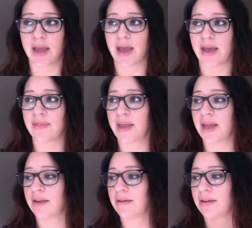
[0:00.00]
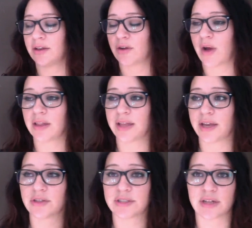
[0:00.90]
And then, you know, I'll let
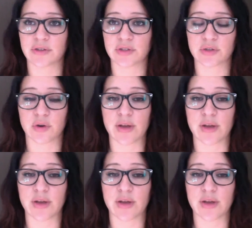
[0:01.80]
her tell her story,